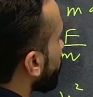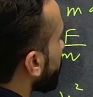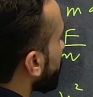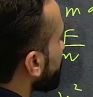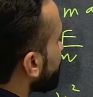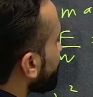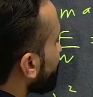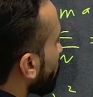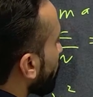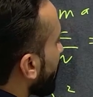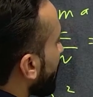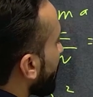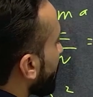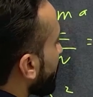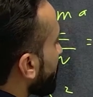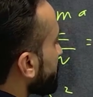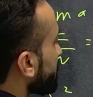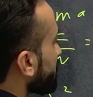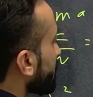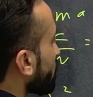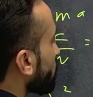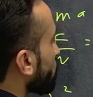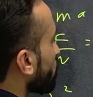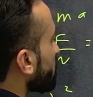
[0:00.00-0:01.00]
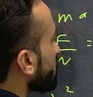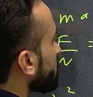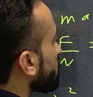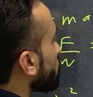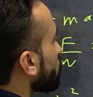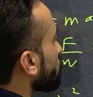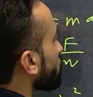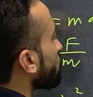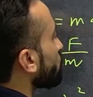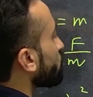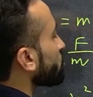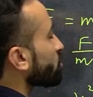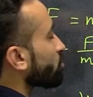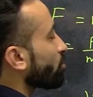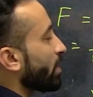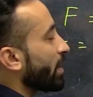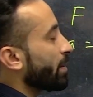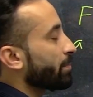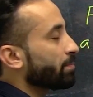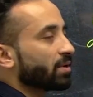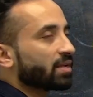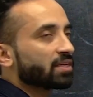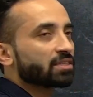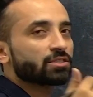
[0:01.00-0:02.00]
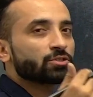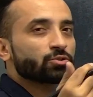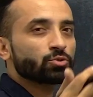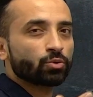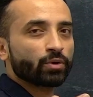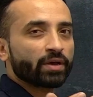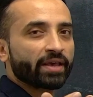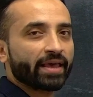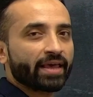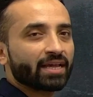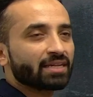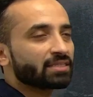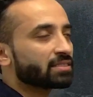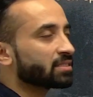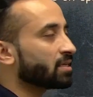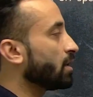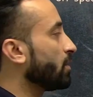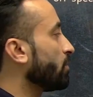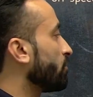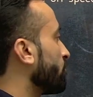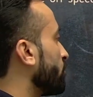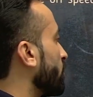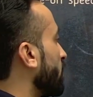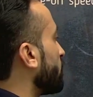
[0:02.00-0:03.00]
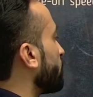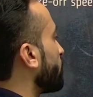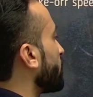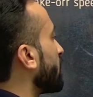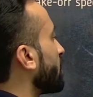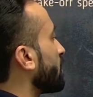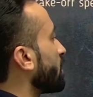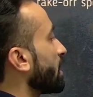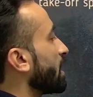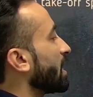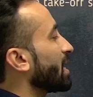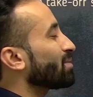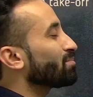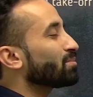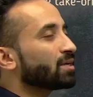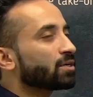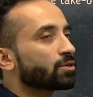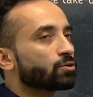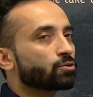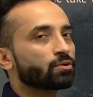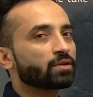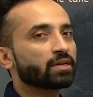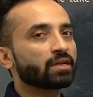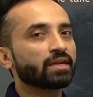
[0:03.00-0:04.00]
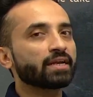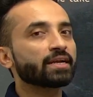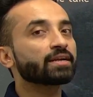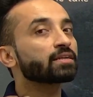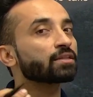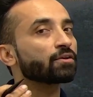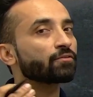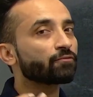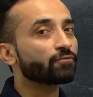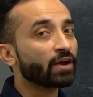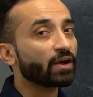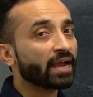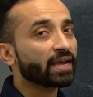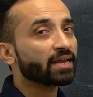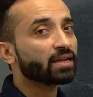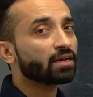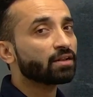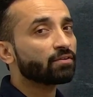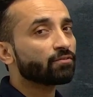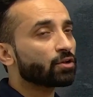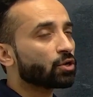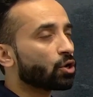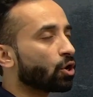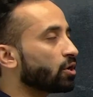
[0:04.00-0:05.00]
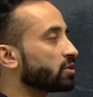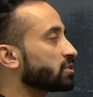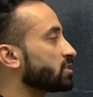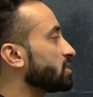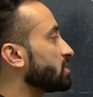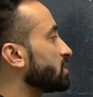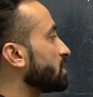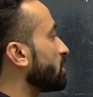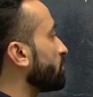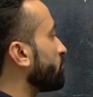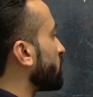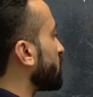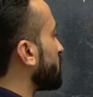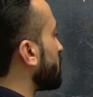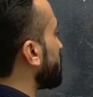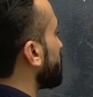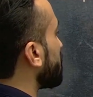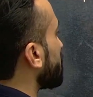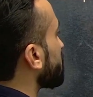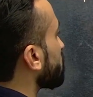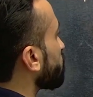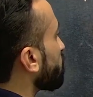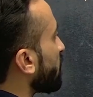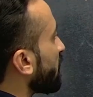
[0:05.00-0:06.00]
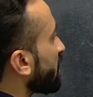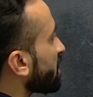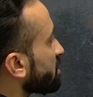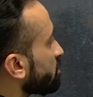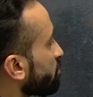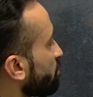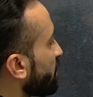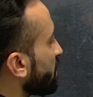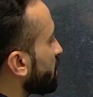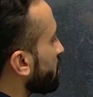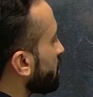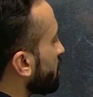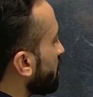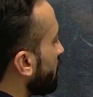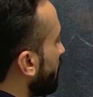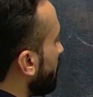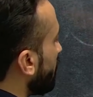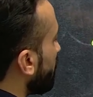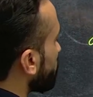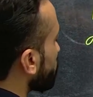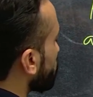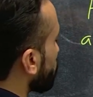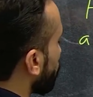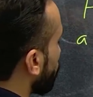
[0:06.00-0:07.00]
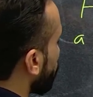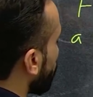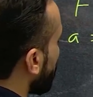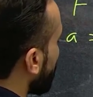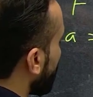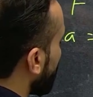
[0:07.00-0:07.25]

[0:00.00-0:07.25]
square is equals to u square plus 2as, where we are able to relate the final velocity with the displacement. So v